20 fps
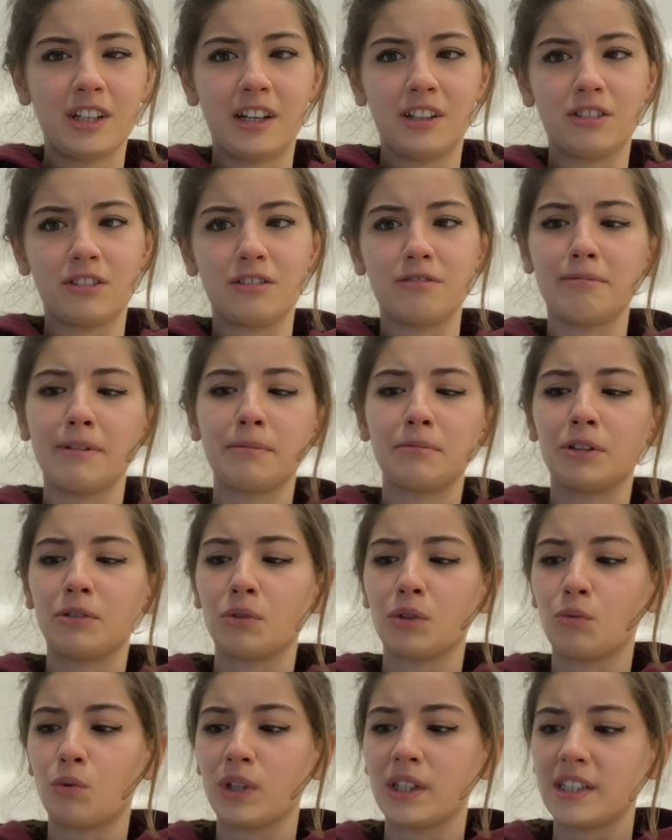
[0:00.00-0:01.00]
I don't remember
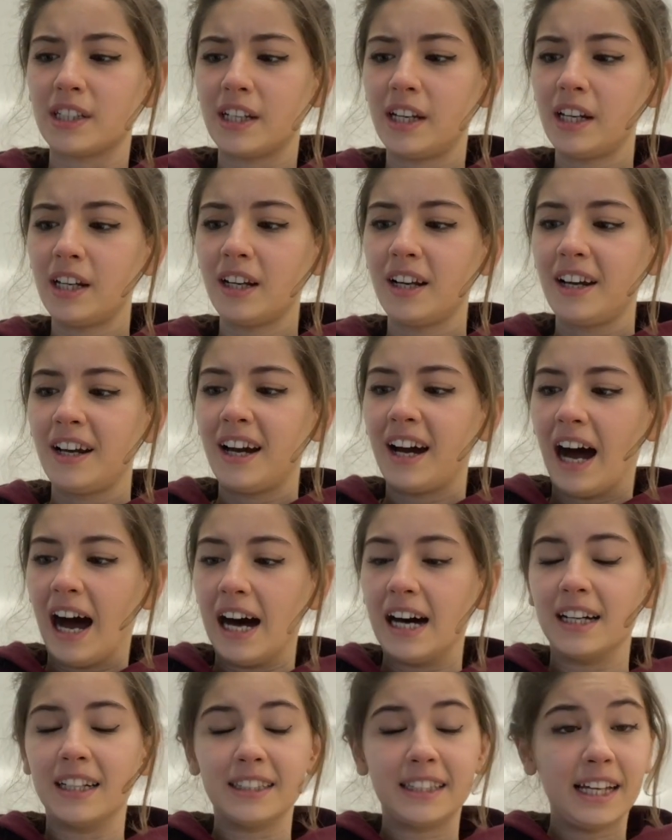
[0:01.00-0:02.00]
what was it.
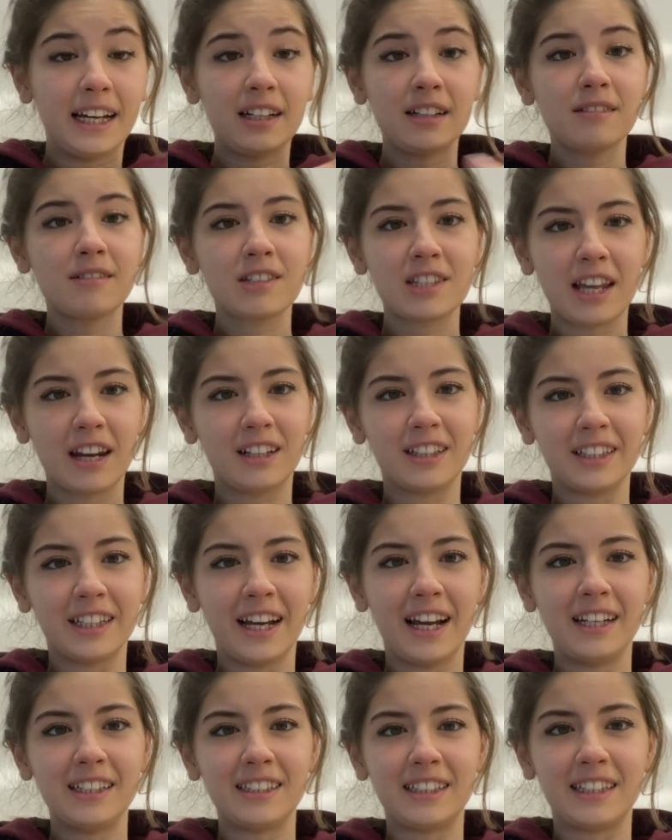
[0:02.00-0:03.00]
Then
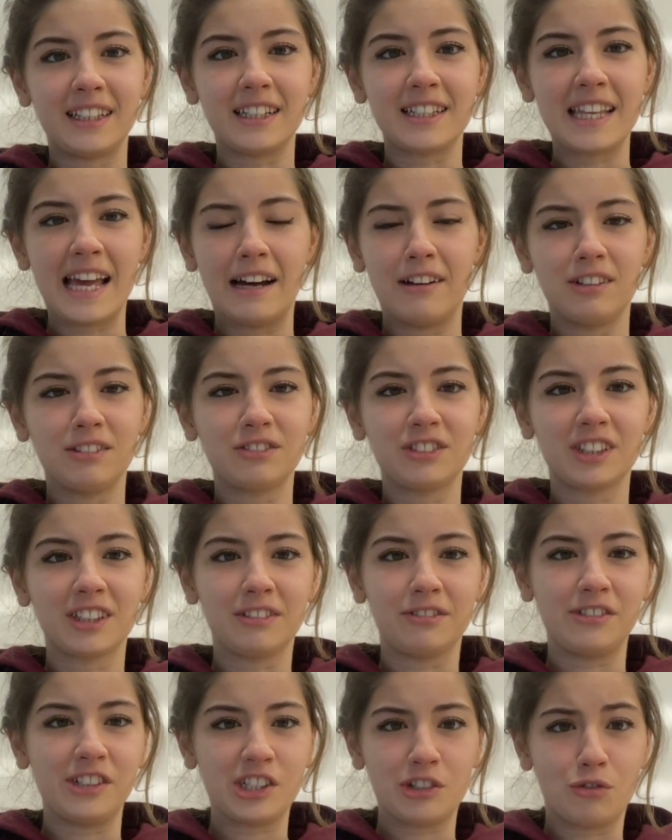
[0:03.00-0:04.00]
suddenly the sound of the
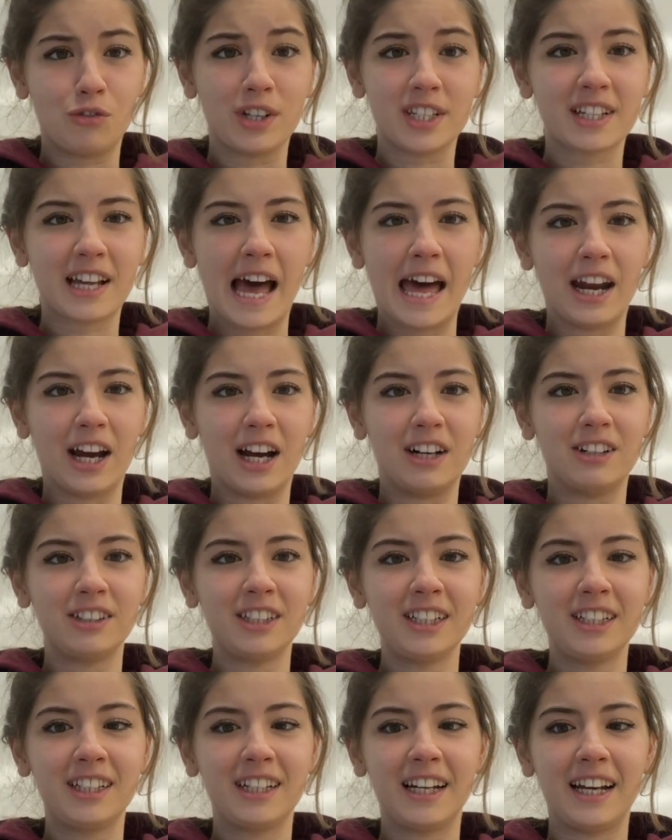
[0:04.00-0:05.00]
television was cut out,
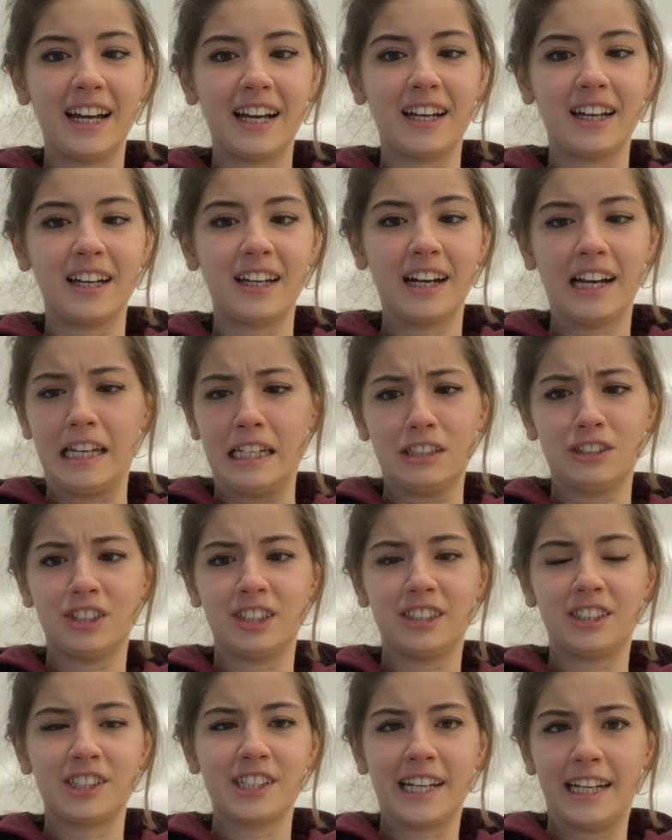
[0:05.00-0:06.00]
and I didn't
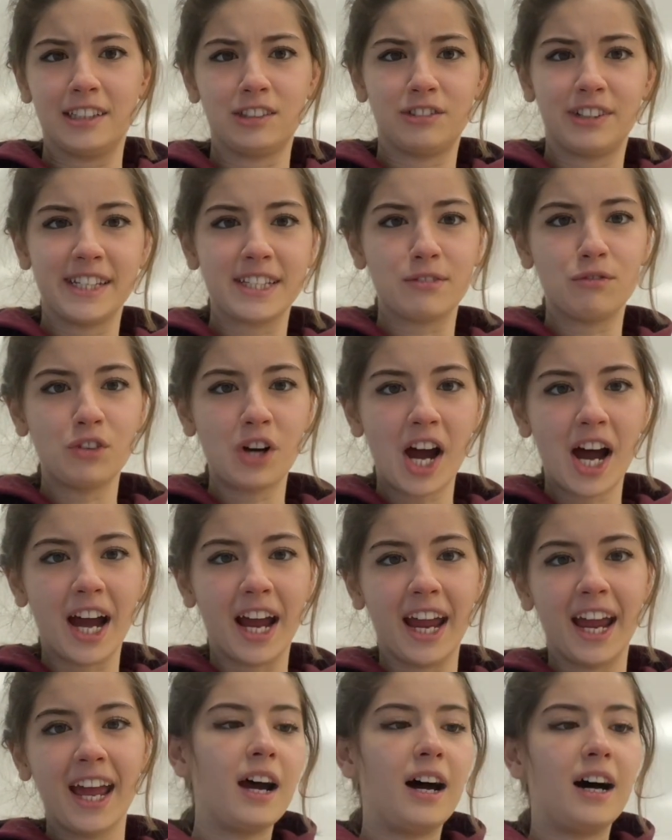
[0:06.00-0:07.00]
understand the reason
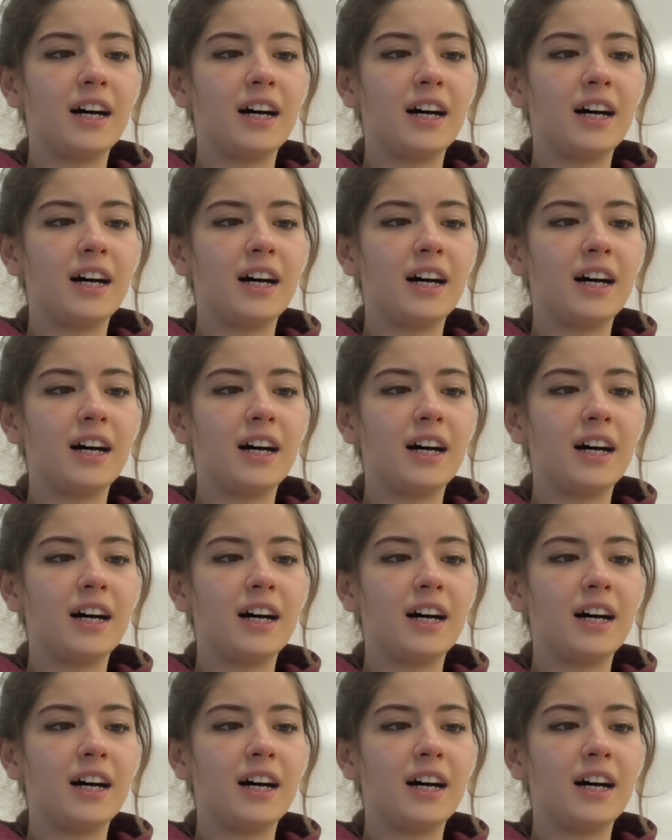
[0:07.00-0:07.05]
why.